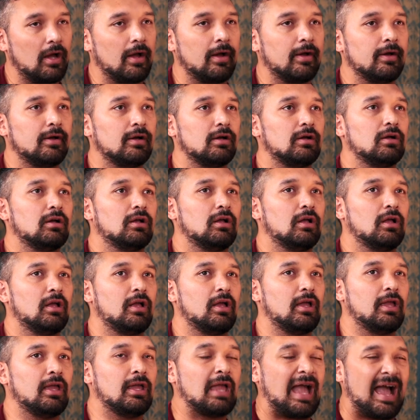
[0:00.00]
Uh,
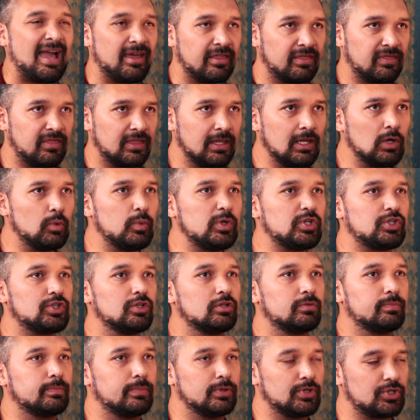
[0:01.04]
I think we
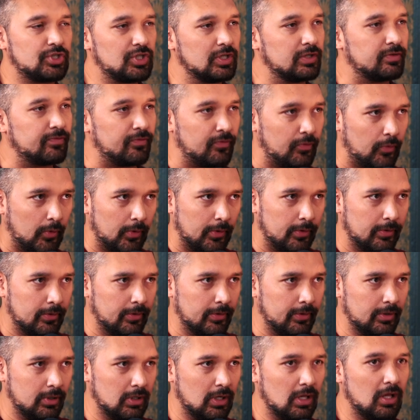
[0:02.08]
should push it
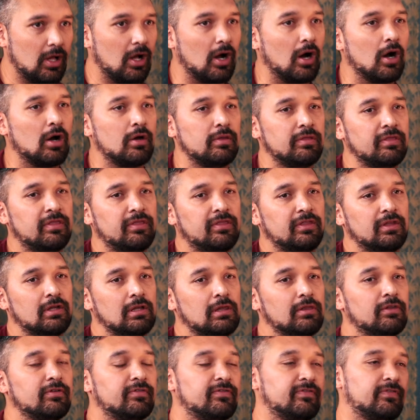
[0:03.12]
further, further.
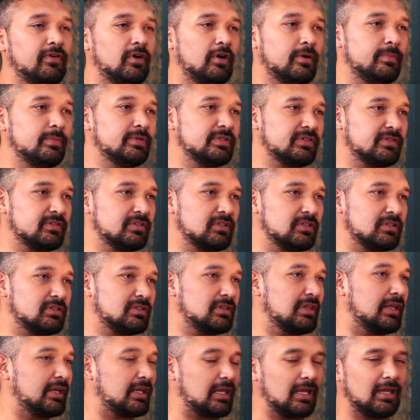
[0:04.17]
until yeah. the
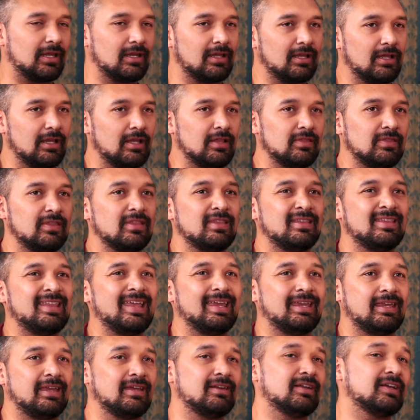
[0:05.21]
pharmacist like
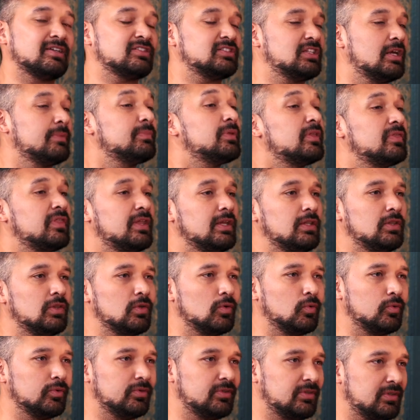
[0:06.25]
they can accept and they
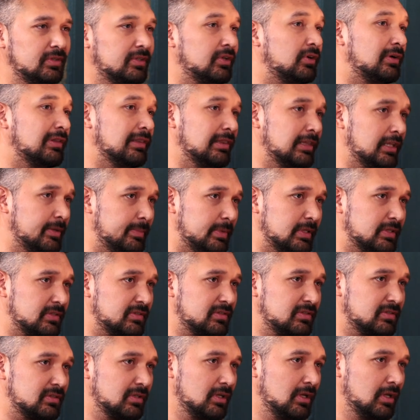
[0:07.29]
know their
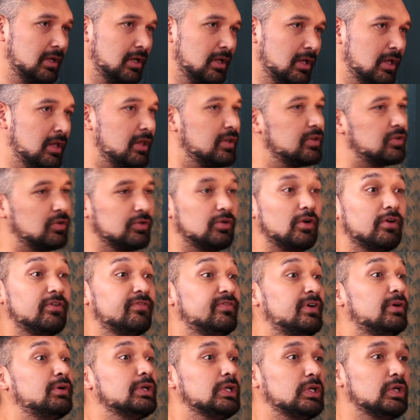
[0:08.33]
limits. Mm-hmm. So there are
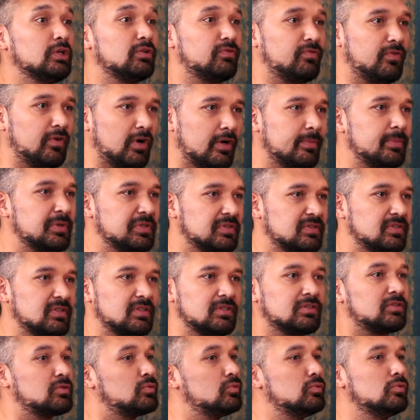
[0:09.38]
mm-hmm. very good
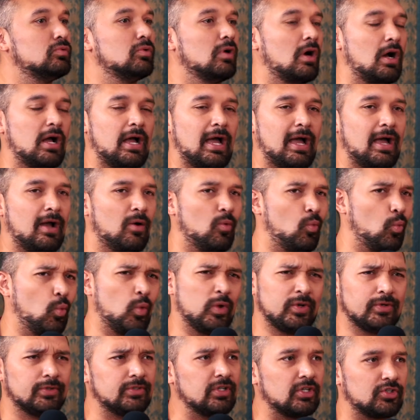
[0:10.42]
pharmacists who
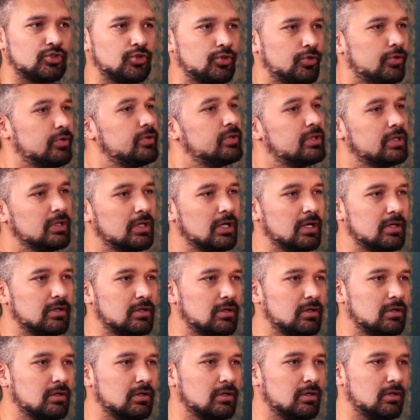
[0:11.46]
when they're not sure they're
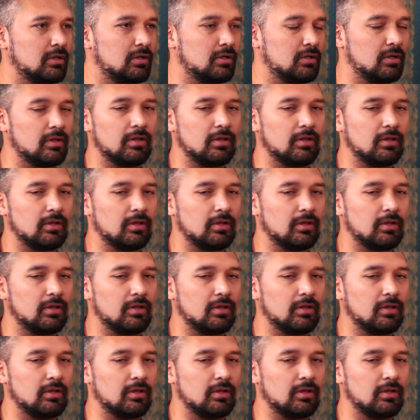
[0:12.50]
gonna